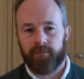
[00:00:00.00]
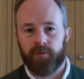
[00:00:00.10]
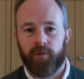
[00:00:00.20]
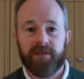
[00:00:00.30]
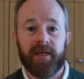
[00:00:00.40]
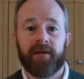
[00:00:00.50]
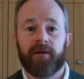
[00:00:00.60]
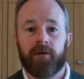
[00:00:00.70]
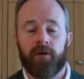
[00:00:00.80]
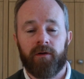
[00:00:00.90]
Towards the end of
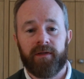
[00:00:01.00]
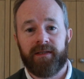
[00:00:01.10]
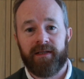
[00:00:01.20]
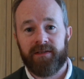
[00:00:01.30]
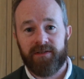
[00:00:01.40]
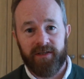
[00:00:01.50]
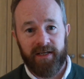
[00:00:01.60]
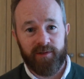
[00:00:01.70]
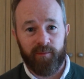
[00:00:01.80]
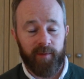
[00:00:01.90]
the call, they did
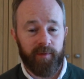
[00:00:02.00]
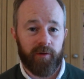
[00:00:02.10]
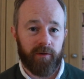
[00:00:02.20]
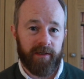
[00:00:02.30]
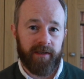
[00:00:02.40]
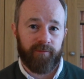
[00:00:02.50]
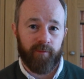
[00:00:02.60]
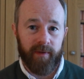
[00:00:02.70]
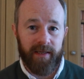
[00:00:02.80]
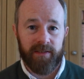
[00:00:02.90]
suggest it might be a good idea for
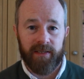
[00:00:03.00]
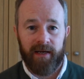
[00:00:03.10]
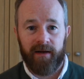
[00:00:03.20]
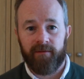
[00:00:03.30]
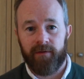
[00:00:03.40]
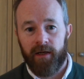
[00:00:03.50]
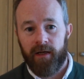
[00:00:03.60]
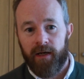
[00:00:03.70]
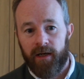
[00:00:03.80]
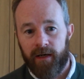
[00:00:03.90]
me to have
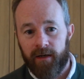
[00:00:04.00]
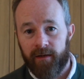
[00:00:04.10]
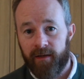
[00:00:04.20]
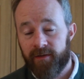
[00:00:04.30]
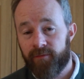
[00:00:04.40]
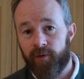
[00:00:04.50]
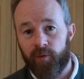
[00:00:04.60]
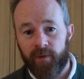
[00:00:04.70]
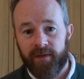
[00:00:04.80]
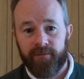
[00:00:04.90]
an
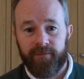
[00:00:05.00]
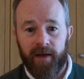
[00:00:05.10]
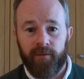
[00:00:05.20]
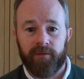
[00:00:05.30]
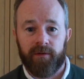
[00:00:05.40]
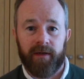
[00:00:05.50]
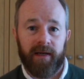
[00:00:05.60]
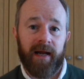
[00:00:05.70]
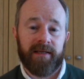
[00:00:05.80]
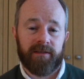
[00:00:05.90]
interview with the founder and
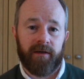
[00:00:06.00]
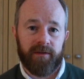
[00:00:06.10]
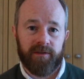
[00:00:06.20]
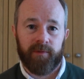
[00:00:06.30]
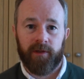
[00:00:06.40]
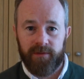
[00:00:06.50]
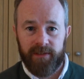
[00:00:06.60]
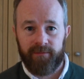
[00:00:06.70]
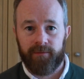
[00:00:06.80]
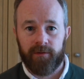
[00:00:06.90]
ask kind of some of those
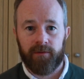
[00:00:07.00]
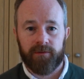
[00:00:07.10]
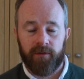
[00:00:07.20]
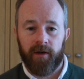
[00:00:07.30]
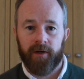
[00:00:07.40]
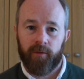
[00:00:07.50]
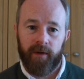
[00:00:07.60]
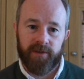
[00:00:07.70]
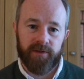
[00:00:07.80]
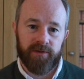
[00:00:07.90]
difficult or harder
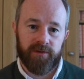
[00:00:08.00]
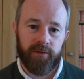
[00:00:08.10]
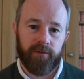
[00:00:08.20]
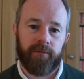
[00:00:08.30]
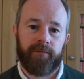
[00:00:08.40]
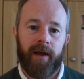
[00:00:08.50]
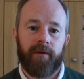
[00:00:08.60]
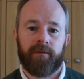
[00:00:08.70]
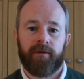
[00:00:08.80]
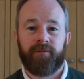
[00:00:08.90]
questions to the
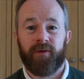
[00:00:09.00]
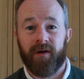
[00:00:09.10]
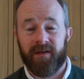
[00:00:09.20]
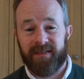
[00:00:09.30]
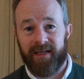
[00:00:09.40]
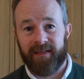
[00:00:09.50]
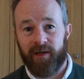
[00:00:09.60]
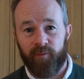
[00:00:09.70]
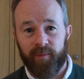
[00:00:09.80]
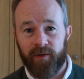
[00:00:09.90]
founder. If you guys think
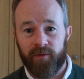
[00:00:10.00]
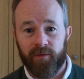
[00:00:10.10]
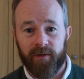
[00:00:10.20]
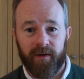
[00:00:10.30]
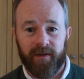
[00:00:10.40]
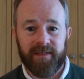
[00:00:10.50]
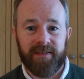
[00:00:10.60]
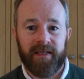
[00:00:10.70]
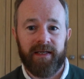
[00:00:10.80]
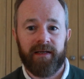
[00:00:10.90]
that would be a good
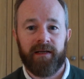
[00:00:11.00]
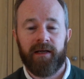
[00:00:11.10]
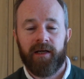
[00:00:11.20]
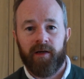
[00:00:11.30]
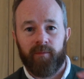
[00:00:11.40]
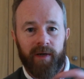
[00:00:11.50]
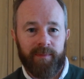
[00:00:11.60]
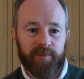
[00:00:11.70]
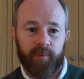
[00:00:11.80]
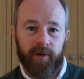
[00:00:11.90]
idea,
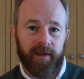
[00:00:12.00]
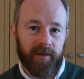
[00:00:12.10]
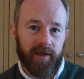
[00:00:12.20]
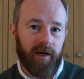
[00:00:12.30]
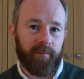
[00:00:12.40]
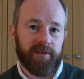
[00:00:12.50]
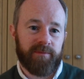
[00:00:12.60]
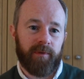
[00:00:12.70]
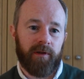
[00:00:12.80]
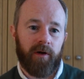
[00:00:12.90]
perhaps put it in the comments
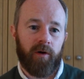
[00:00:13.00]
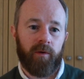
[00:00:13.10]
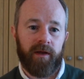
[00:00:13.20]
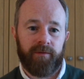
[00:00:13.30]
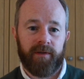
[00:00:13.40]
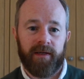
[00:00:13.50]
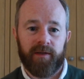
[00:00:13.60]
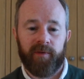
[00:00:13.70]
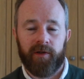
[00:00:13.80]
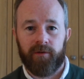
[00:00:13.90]
below if you think
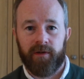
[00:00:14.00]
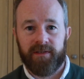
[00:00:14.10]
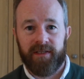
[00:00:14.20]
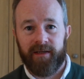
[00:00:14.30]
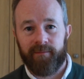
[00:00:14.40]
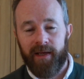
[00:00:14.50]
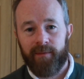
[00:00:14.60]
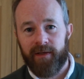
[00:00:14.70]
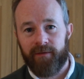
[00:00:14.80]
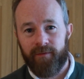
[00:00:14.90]
that'd be a good idea. And
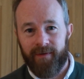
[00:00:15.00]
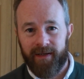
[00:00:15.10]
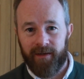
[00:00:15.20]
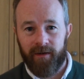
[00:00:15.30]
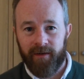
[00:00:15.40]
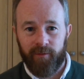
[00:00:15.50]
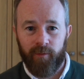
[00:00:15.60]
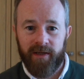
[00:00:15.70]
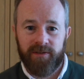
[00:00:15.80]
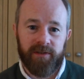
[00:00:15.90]
maybe if you have any kind of
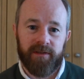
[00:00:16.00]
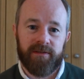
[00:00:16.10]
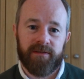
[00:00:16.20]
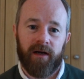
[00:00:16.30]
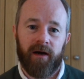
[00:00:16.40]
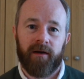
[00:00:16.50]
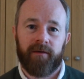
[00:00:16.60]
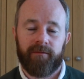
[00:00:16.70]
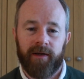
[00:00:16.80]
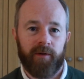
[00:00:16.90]
questions
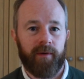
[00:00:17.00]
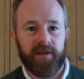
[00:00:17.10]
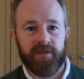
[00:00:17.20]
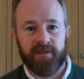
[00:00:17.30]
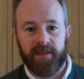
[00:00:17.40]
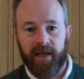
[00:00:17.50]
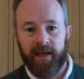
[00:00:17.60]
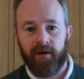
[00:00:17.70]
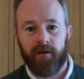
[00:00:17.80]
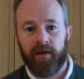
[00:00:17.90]
on valuations and
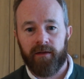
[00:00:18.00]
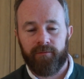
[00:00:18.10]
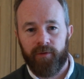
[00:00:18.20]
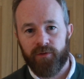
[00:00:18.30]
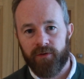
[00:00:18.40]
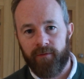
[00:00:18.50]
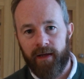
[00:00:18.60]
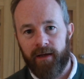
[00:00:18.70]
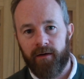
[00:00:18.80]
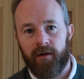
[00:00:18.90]
AI and the future of
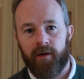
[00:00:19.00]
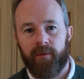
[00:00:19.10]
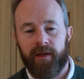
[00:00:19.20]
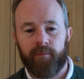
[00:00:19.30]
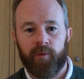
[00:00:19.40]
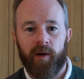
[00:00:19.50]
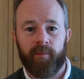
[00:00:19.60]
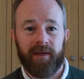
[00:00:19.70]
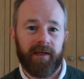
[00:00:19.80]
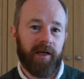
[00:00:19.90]
AI within
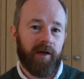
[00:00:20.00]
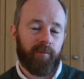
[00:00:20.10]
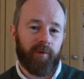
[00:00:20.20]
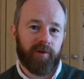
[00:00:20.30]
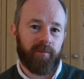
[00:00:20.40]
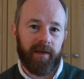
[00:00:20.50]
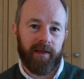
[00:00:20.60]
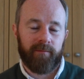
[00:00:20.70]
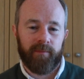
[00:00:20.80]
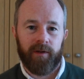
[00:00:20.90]
property, put them
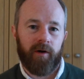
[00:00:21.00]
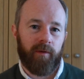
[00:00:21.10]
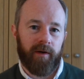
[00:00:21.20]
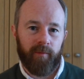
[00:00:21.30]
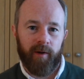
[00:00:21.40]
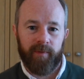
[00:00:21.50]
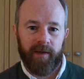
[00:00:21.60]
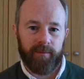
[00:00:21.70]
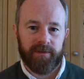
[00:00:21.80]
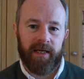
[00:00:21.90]
in below and I might be
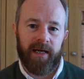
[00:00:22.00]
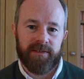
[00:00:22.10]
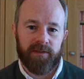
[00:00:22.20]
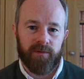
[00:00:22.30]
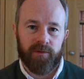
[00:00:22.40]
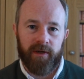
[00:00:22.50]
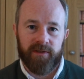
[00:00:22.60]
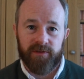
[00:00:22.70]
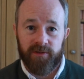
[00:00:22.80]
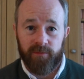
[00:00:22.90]
able to ask those
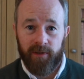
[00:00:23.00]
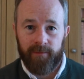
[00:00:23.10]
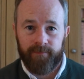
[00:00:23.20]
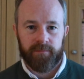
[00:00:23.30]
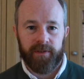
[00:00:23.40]
questions as well.